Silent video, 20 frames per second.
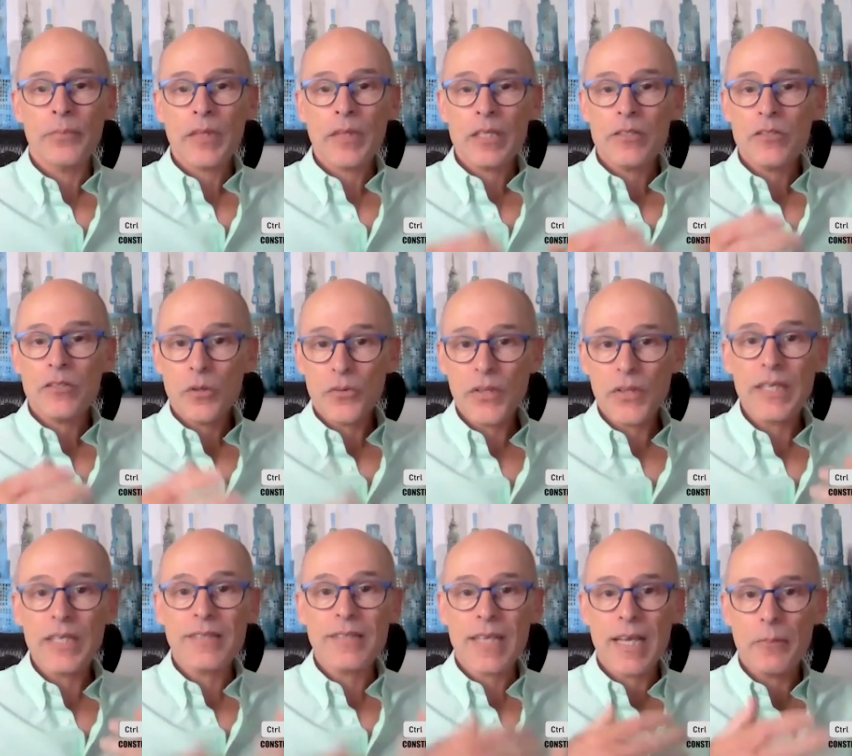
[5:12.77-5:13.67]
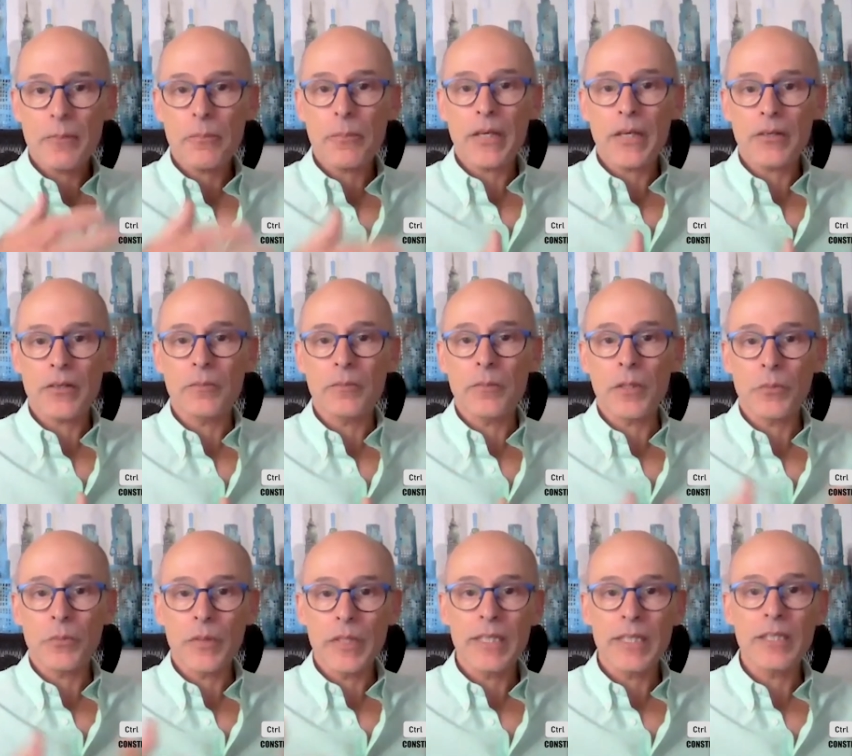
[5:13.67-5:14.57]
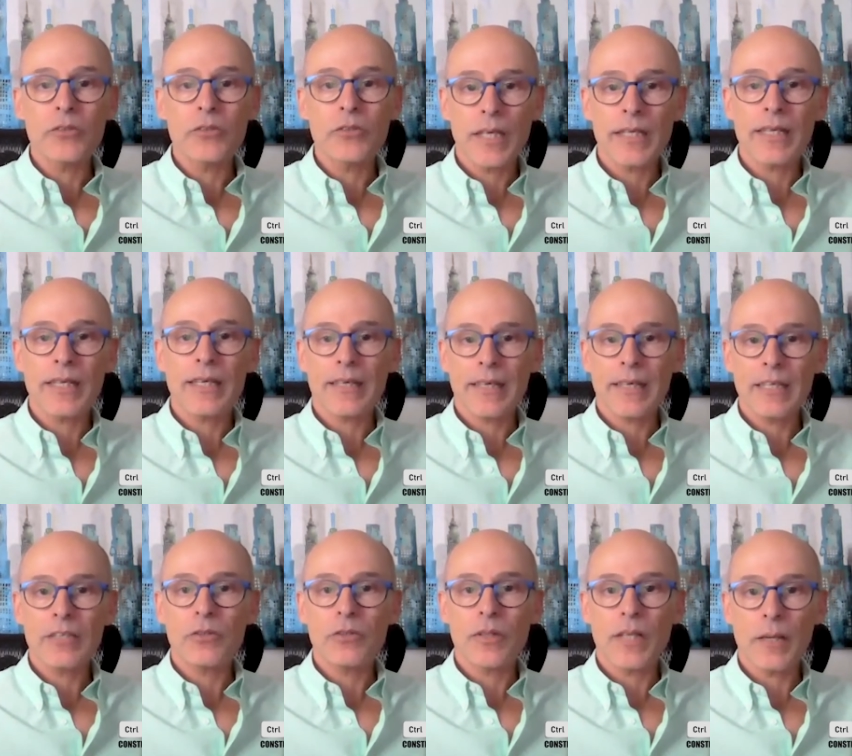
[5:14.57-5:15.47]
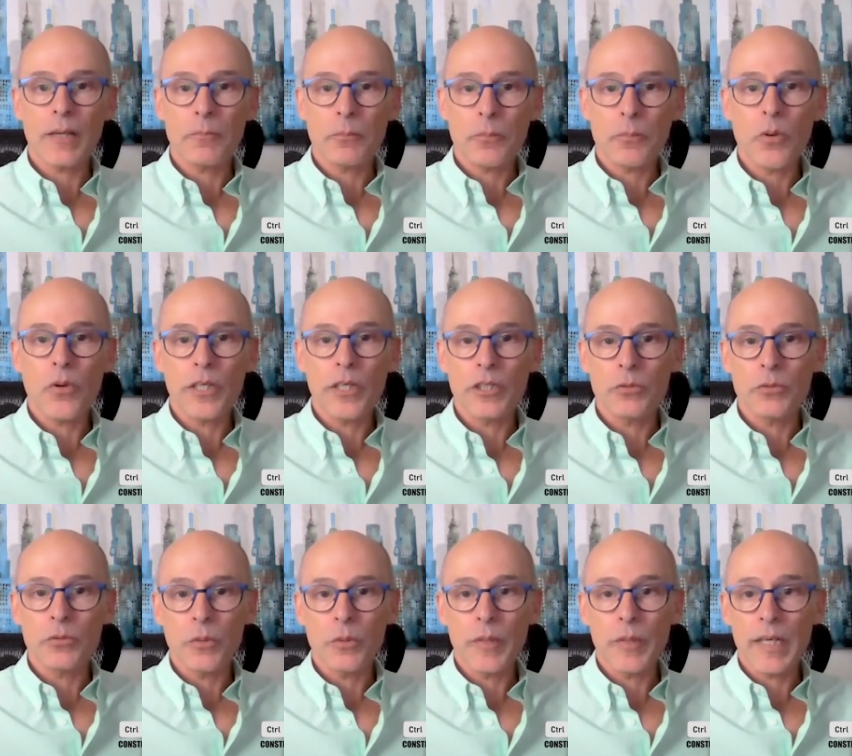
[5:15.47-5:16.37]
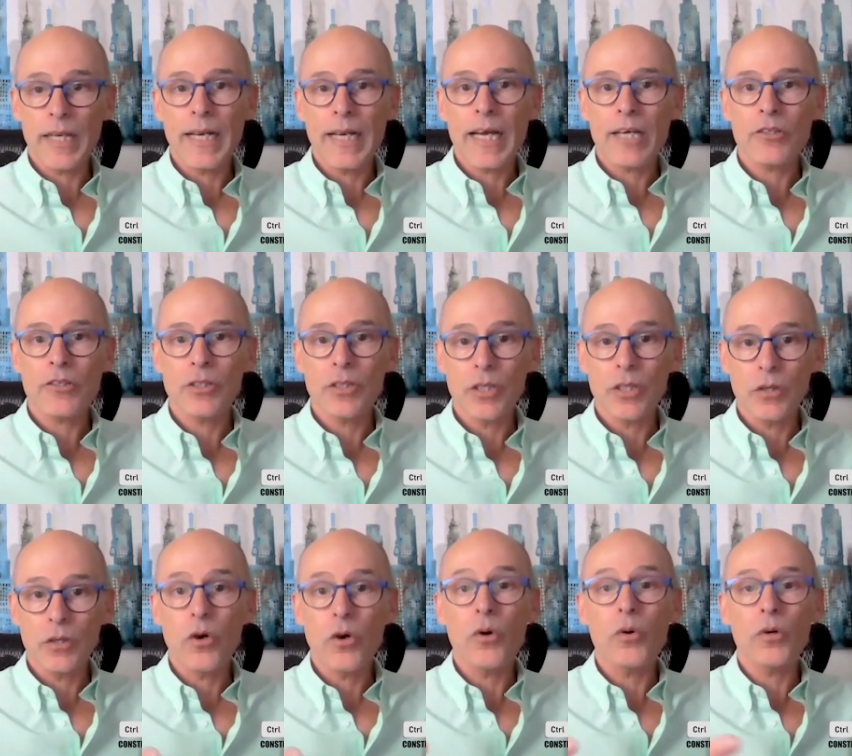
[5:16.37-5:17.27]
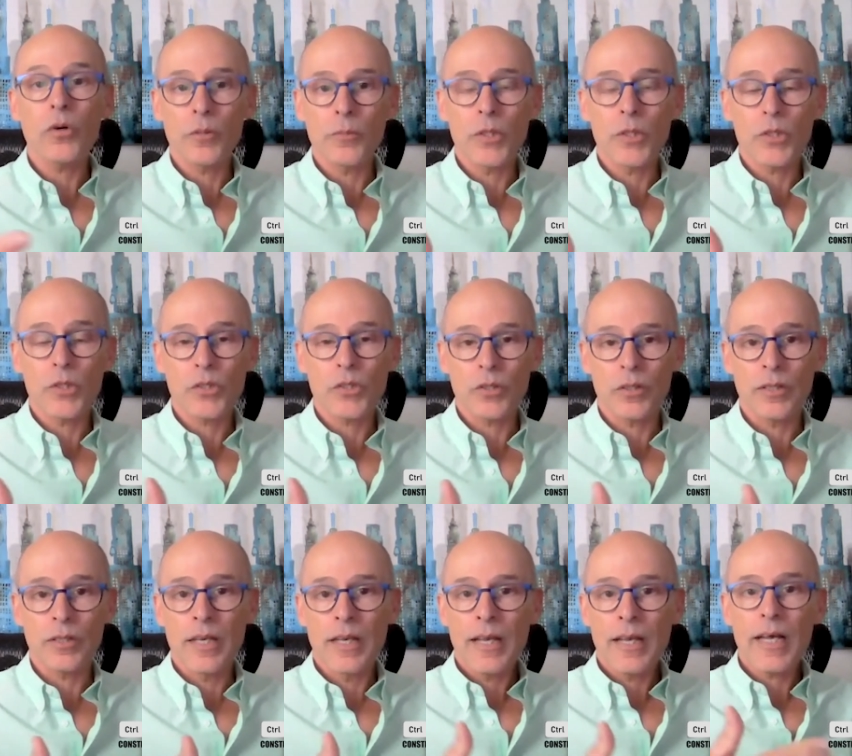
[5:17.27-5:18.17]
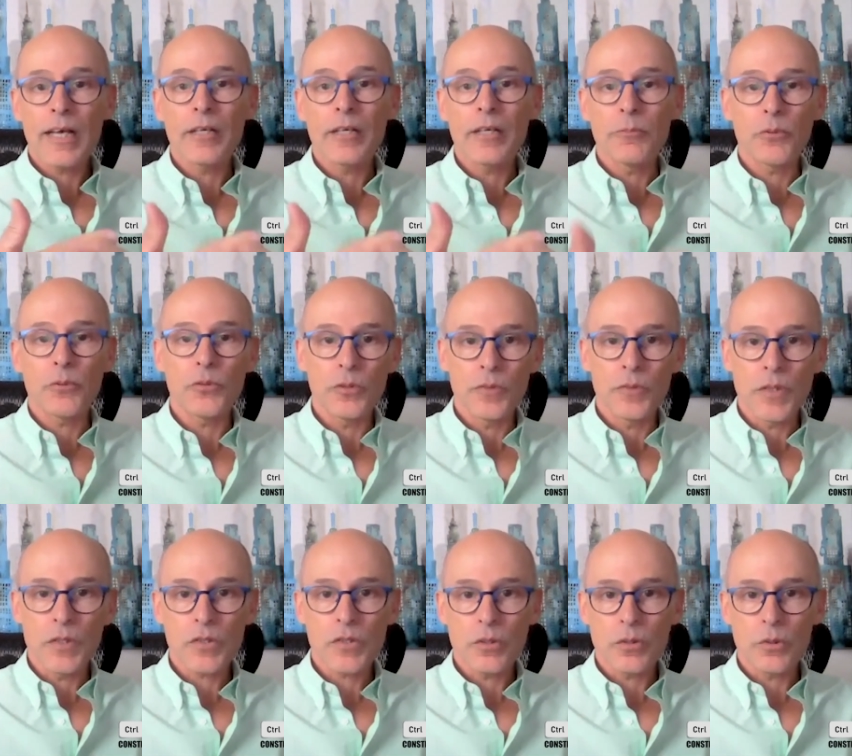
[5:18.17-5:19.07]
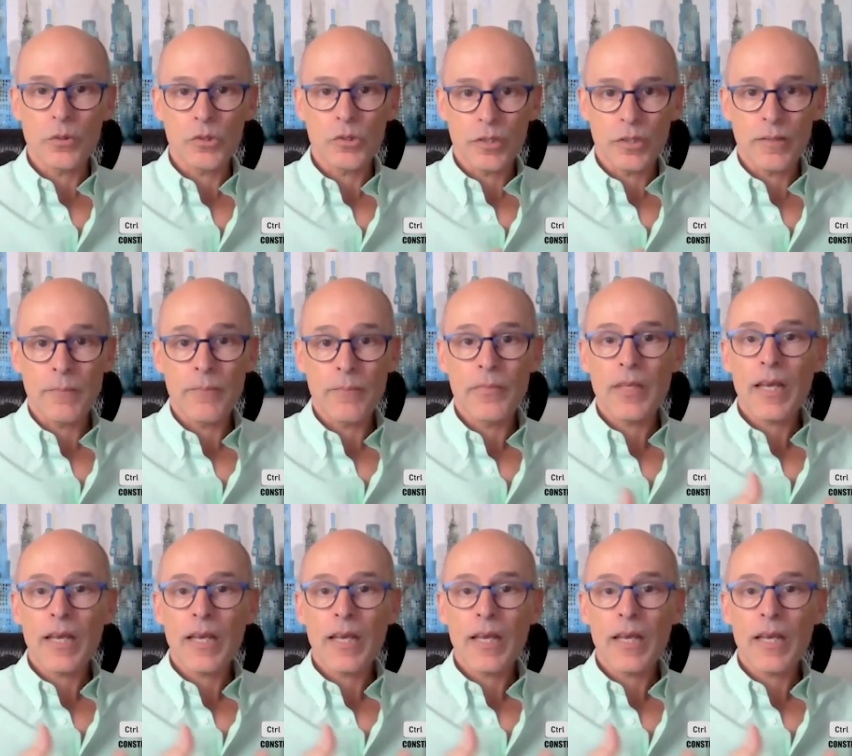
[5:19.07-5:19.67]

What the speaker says: So things get better, but we need to get to that point where we can actually go commercial and improve the solution.